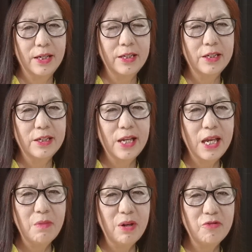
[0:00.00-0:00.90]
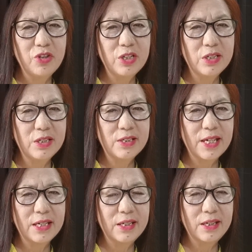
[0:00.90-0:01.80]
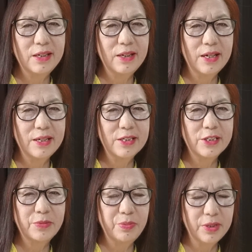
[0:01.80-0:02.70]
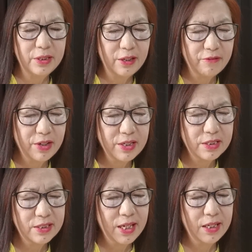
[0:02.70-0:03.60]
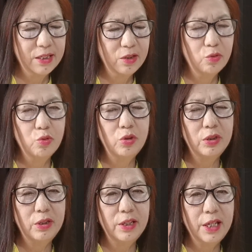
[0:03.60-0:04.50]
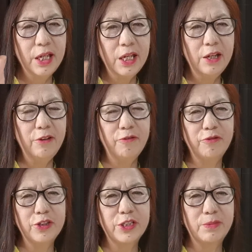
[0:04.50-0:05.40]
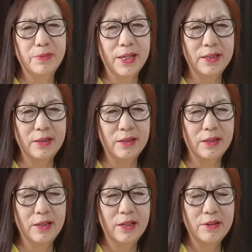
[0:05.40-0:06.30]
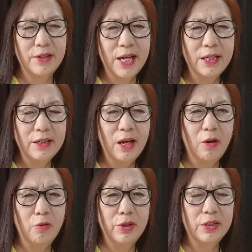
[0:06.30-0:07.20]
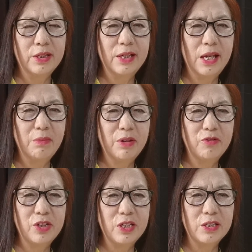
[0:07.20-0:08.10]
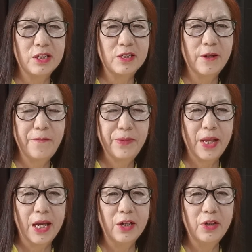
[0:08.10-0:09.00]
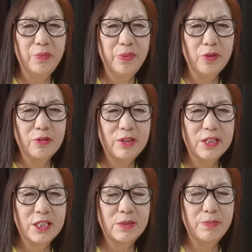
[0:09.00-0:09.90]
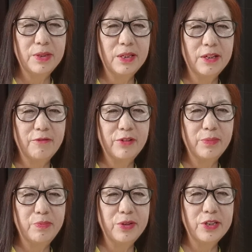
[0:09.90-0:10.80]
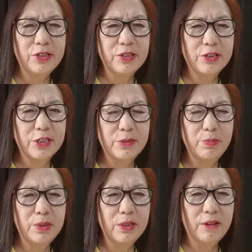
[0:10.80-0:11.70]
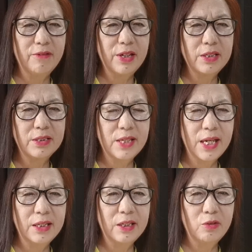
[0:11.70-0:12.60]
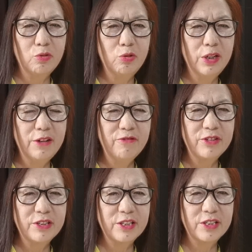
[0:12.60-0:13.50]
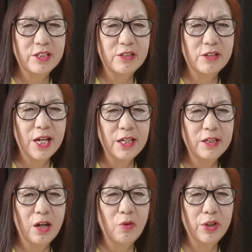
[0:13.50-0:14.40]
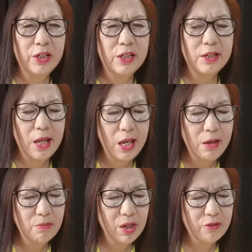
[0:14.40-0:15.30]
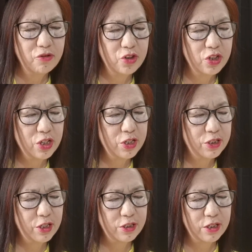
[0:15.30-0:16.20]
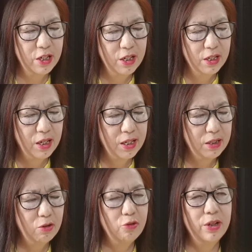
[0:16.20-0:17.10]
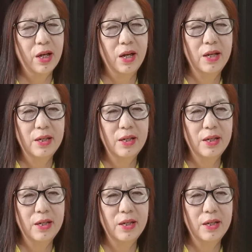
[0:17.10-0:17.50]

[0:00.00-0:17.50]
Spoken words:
In the name of Jesus, I declare the spirit of anxiety to leave this brother right now in the name of Jesus. I rebuke the spirit of depression, the spirit of anxiety to leave the sister right now in the name of Jesus. Hallelujah.